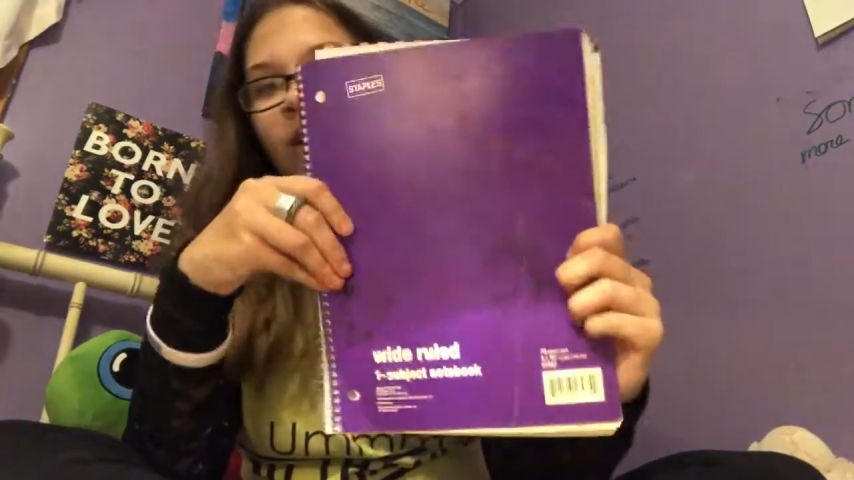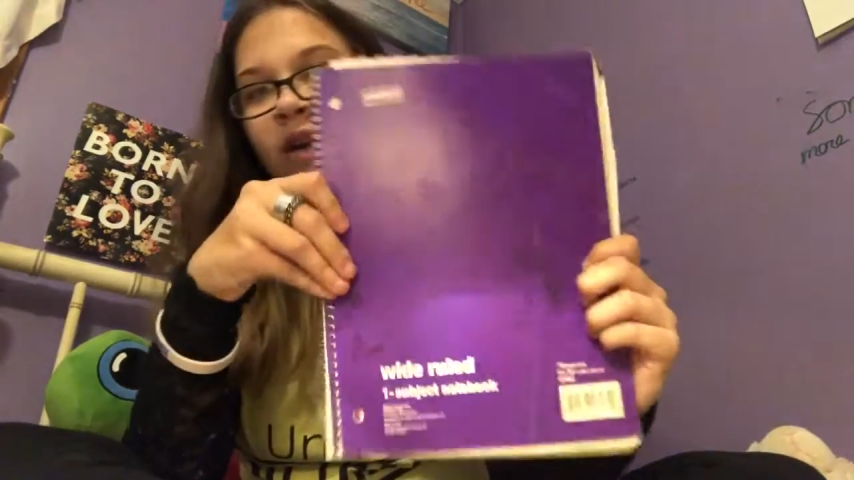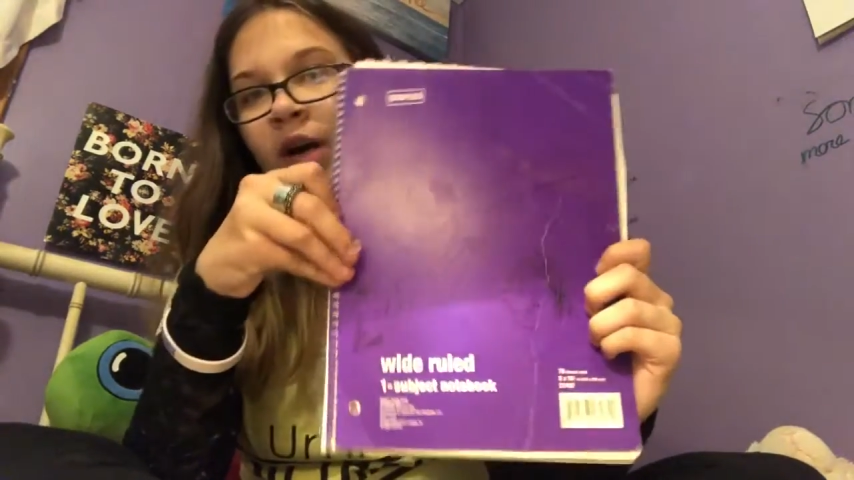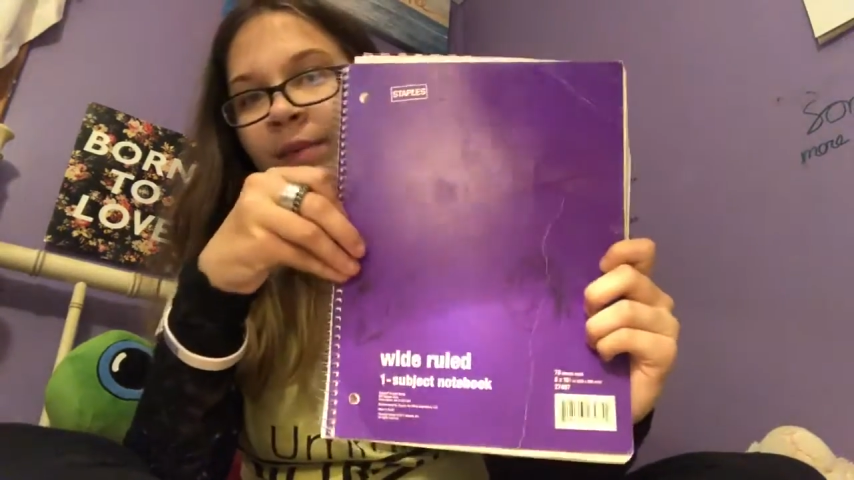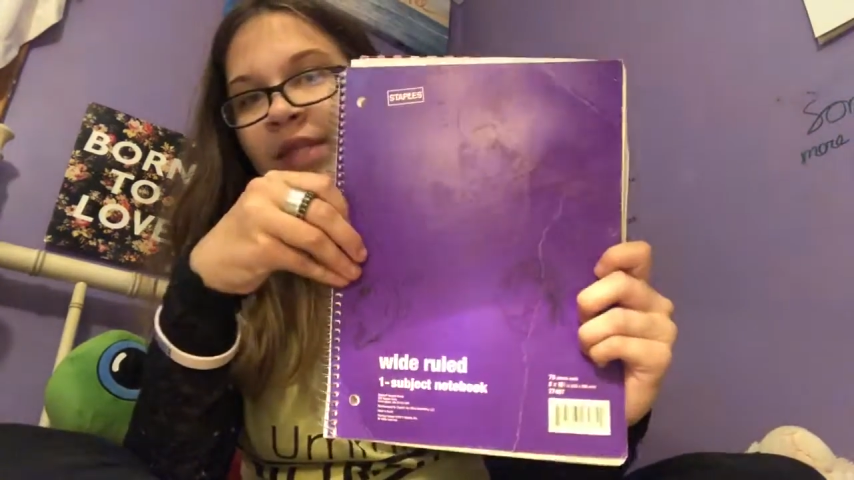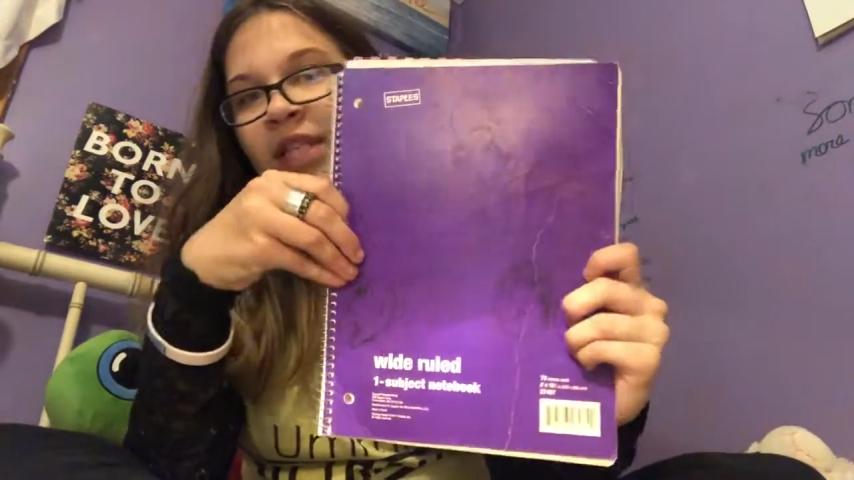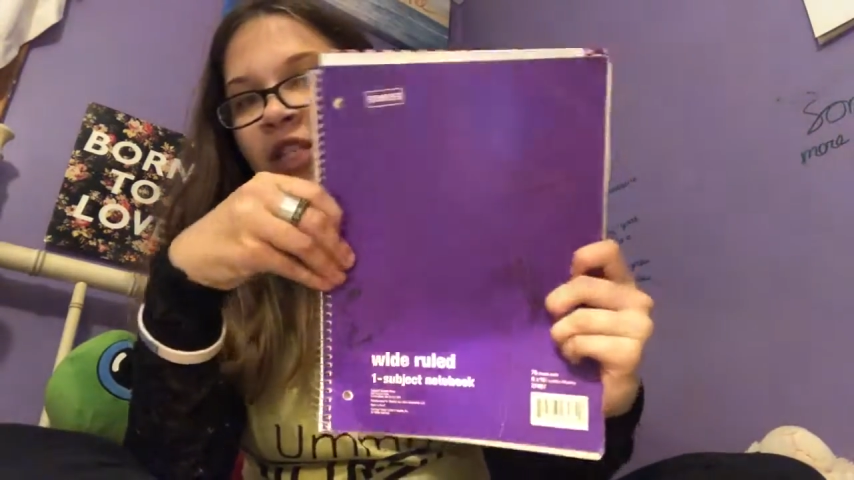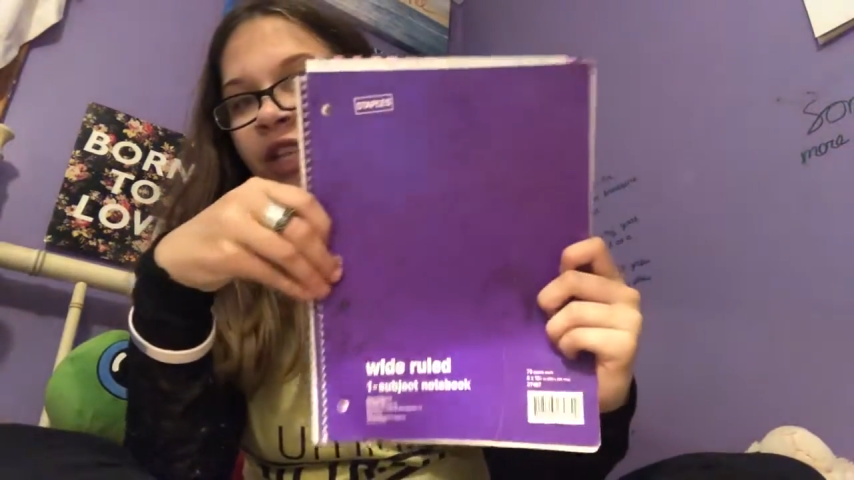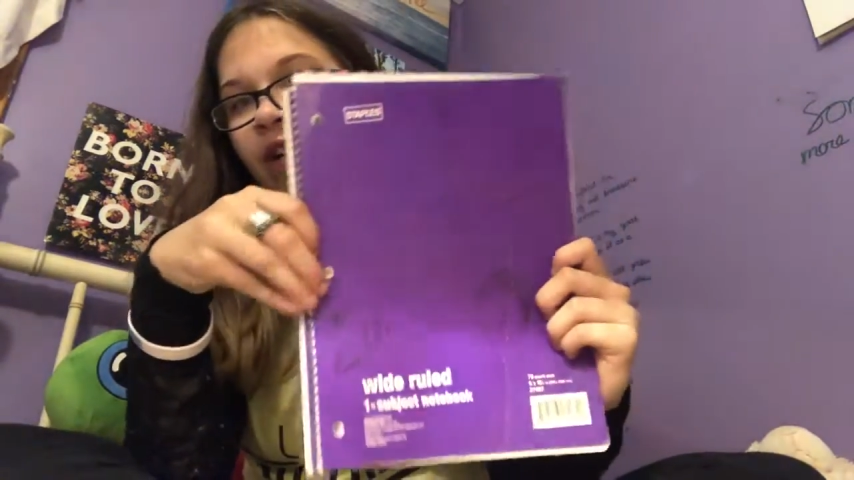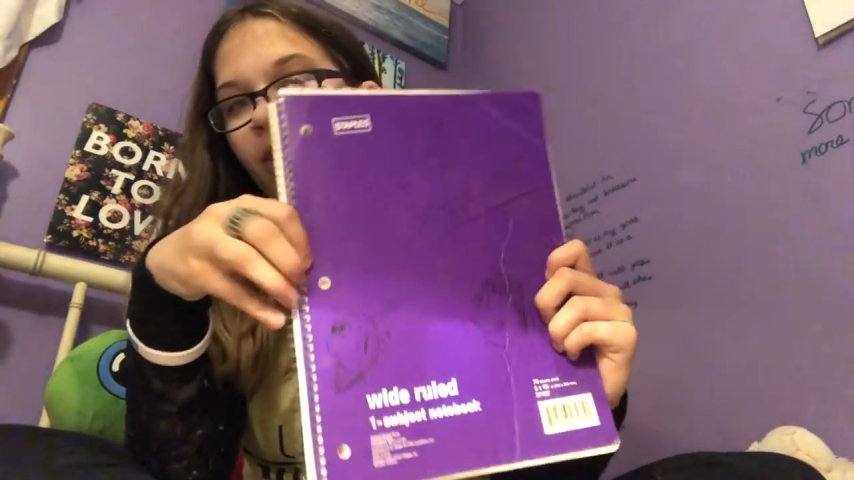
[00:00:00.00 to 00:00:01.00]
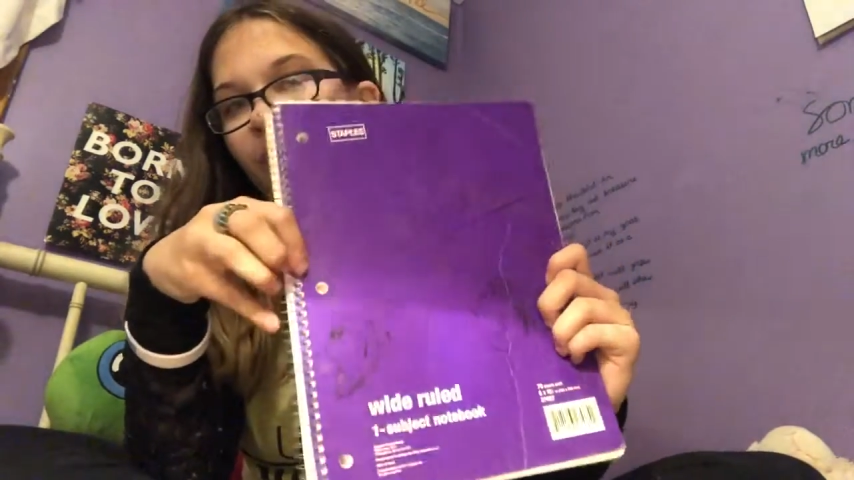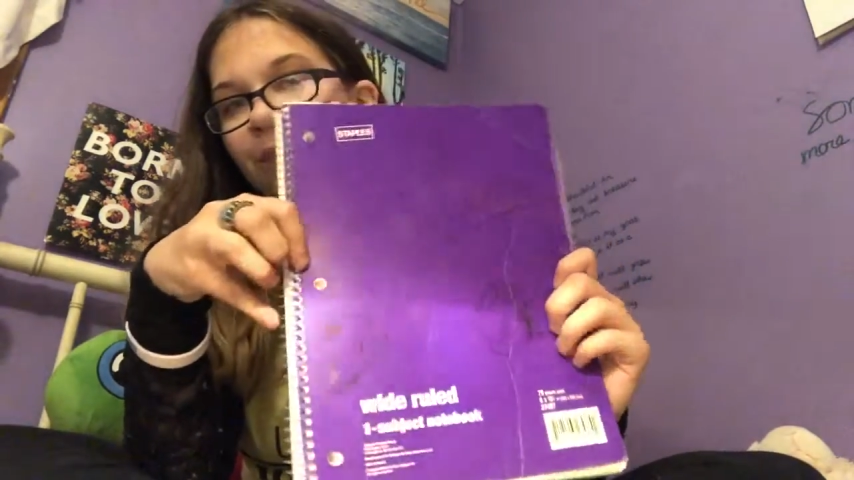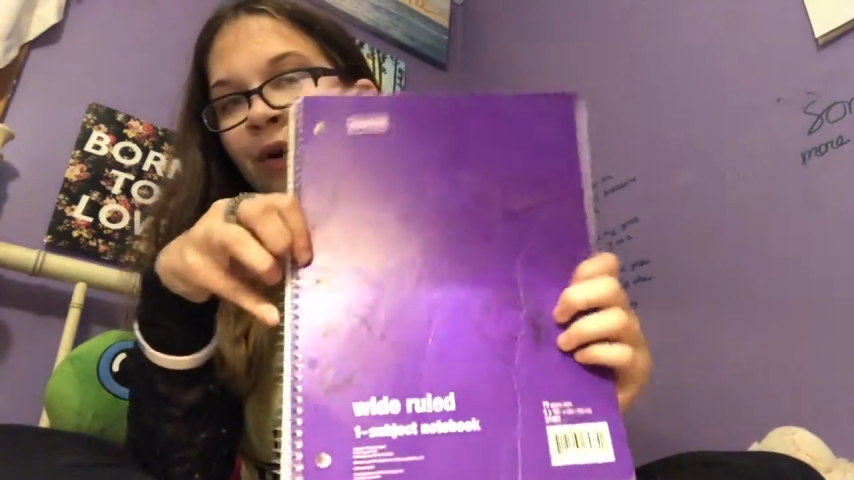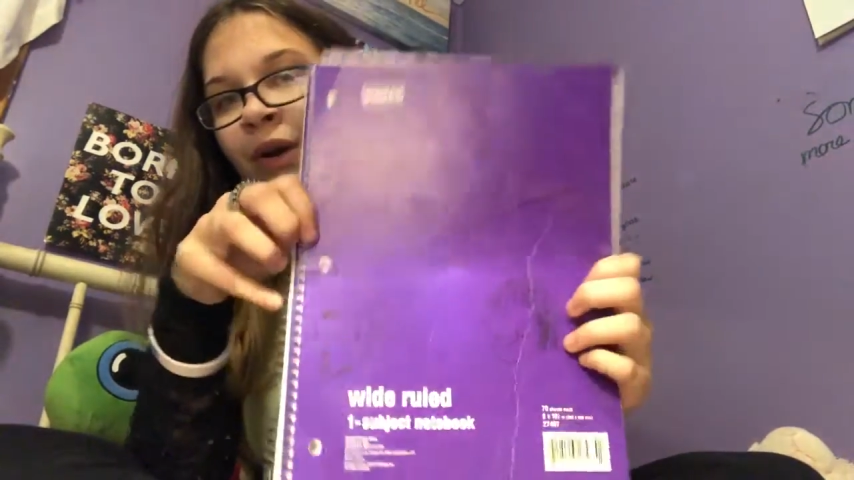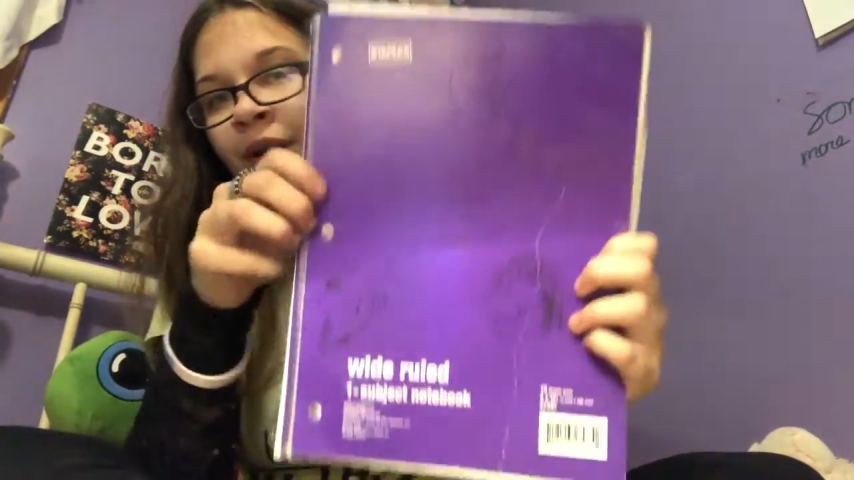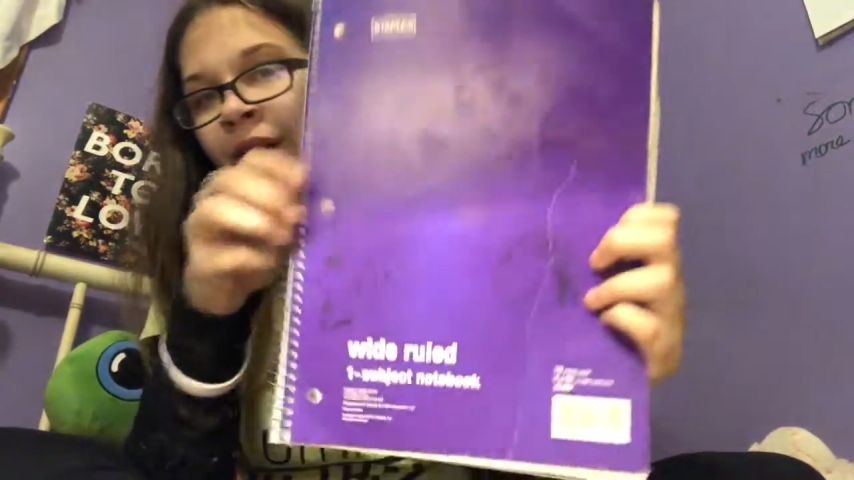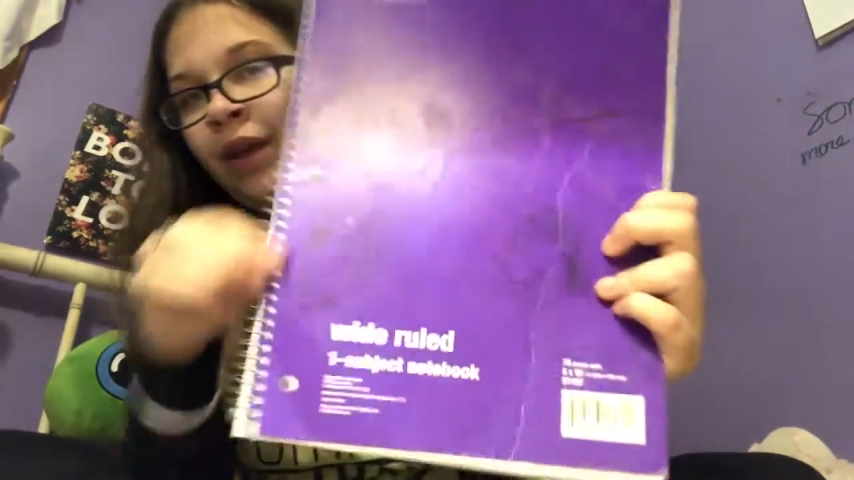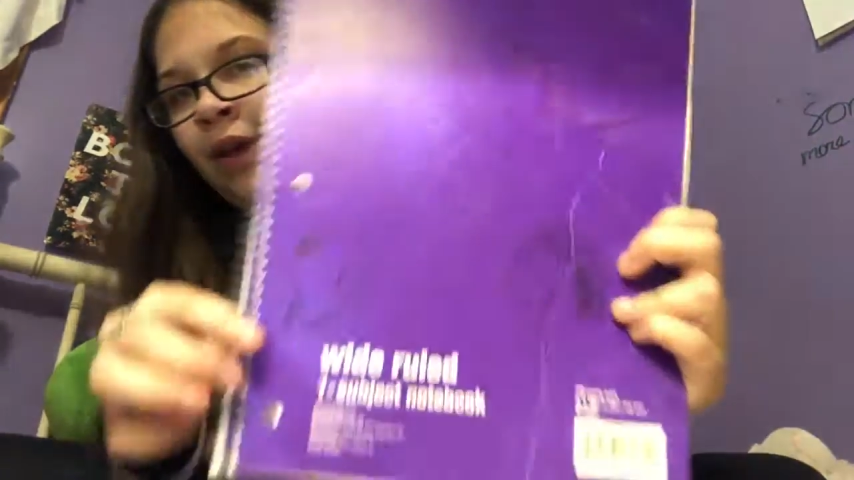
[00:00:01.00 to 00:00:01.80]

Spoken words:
composition notebook,